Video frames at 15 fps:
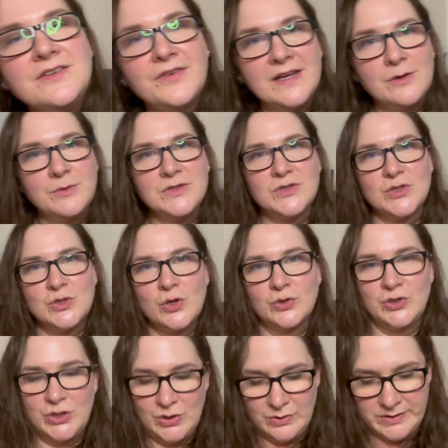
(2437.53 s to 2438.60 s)
anyone's
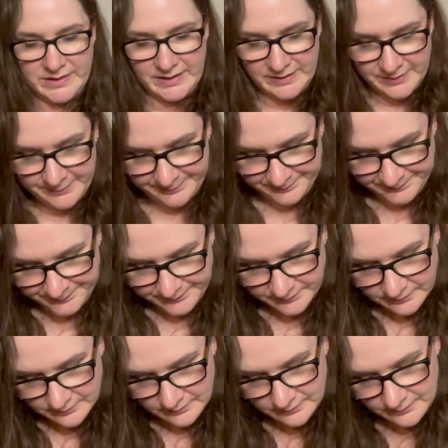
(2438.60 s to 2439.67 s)
not used it,
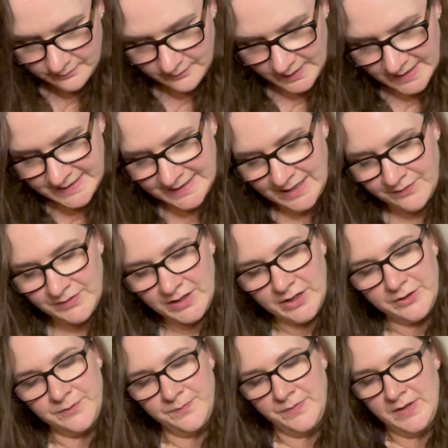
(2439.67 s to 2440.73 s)
to give it a
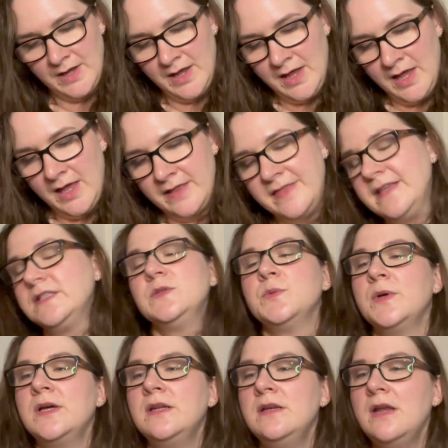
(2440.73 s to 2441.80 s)
go. This
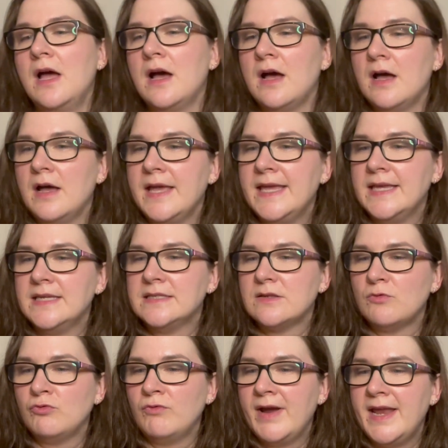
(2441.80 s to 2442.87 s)
one is
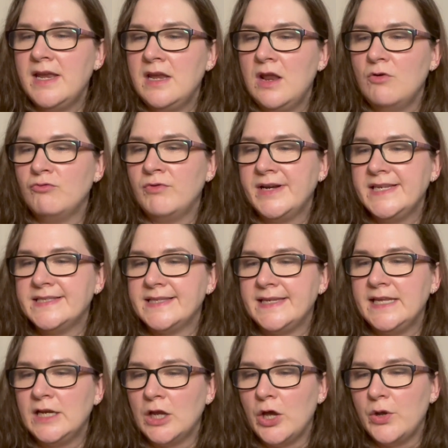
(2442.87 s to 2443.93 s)
Ren Ready Steady
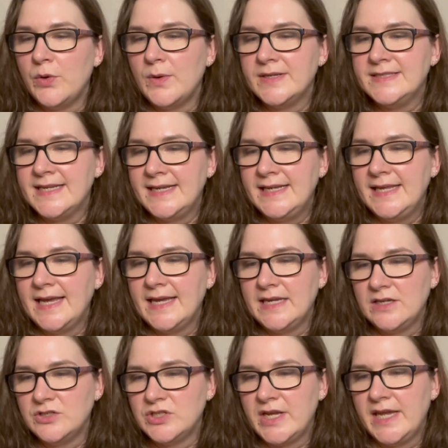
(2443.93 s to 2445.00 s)
Glow Daily
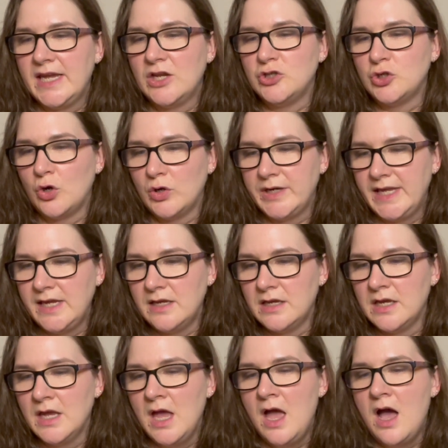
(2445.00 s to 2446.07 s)
AHA Tonic,
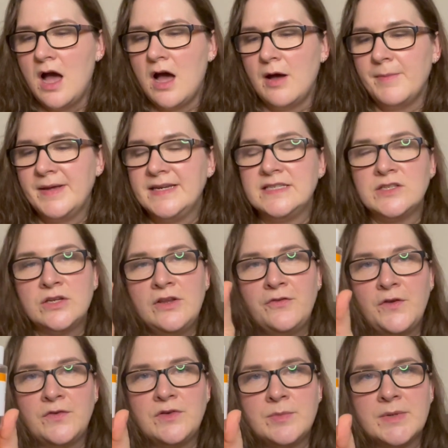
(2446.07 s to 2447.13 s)
and it's only
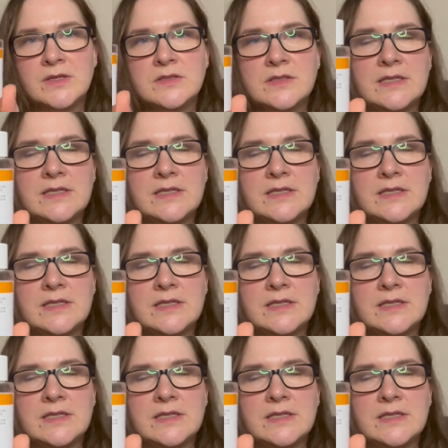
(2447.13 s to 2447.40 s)
50 mils, a